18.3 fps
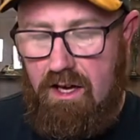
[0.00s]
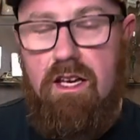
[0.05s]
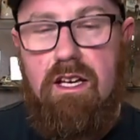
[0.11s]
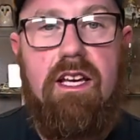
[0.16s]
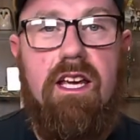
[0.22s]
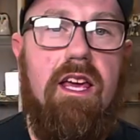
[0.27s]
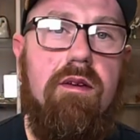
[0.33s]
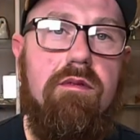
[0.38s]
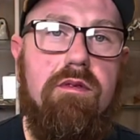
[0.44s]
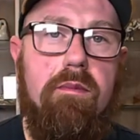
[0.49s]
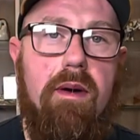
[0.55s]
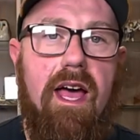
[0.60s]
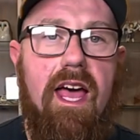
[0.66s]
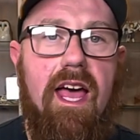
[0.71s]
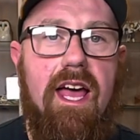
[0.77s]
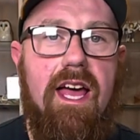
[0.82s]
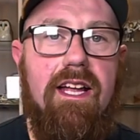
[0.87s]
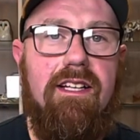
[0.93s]
Keeps my
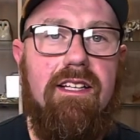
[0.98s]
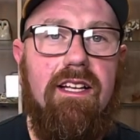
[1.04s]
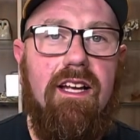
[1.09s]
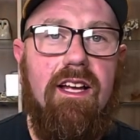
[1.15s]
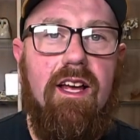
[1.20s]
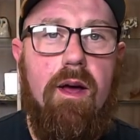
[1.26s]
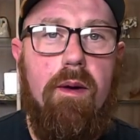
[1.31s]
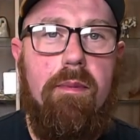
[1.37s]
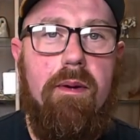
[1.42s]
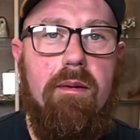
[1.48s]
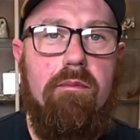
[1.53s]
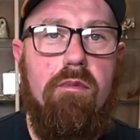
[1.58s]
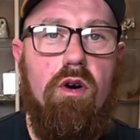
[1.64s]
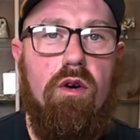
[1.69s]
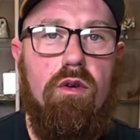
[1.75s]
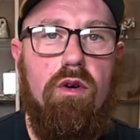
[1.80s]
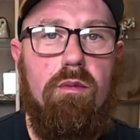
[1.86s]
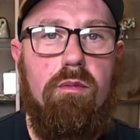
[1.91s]
head a bit
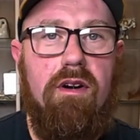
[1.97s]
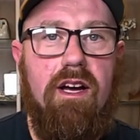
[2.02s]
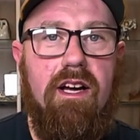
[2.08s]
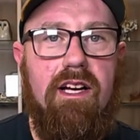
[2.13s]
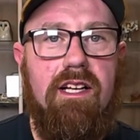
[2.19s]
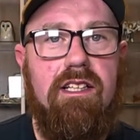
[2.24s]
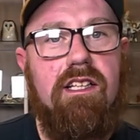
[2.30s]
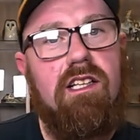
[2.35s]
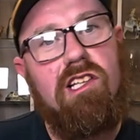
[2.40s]
more upright,